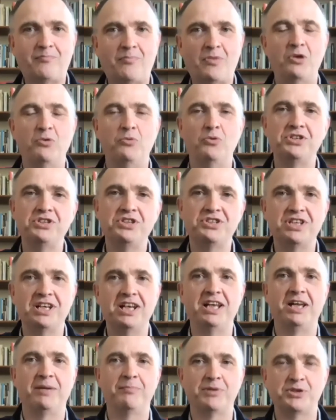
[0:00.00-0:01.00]
what is the
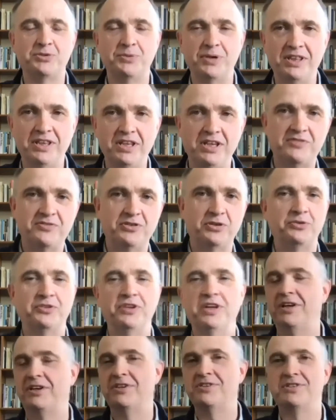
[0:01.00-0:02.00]
link between these four
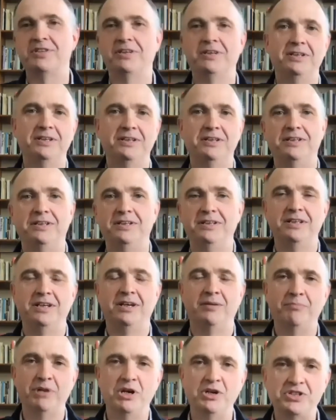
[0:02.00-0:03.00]
things?
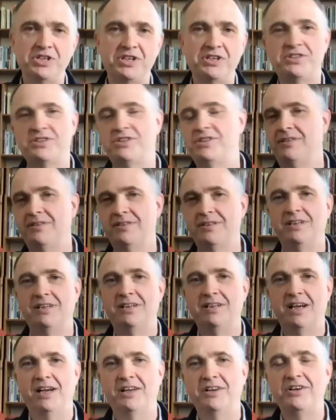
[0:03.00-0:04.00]
Moses,
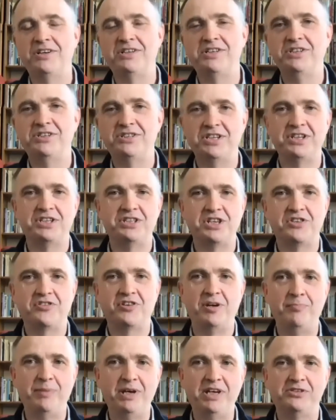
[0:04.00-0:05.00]
a
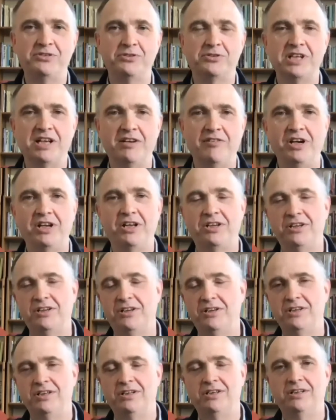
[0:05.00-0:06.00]
1963 Beatles lyric,
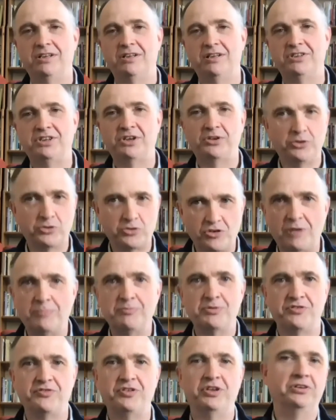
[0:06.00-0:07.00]
Donald
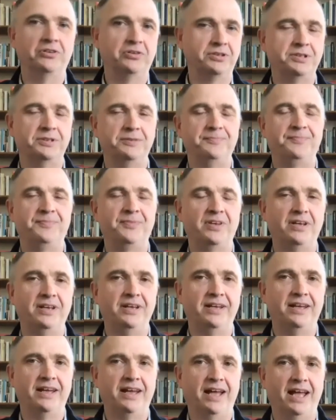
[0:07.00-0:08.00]
Rumsfeld,
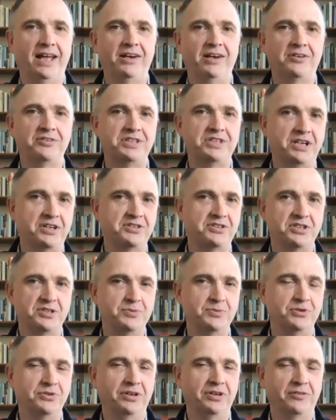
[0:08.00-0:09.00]
and our text this
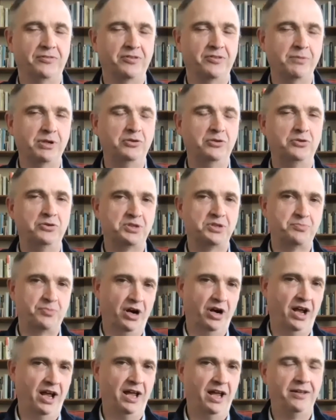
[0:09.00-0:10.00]
morning from the Lord's
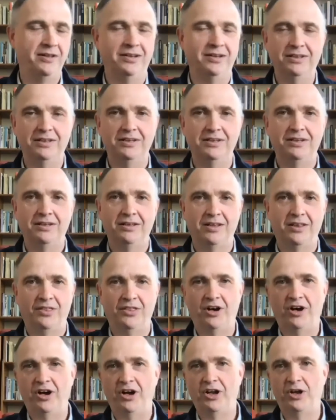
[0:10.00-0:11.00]
Prayer,
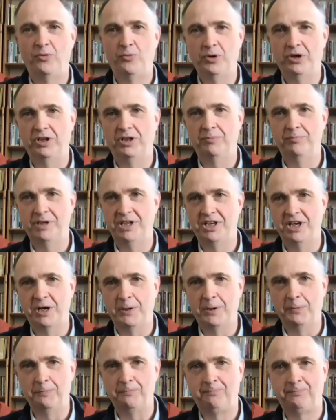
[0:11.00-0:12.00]
"Thy will be done."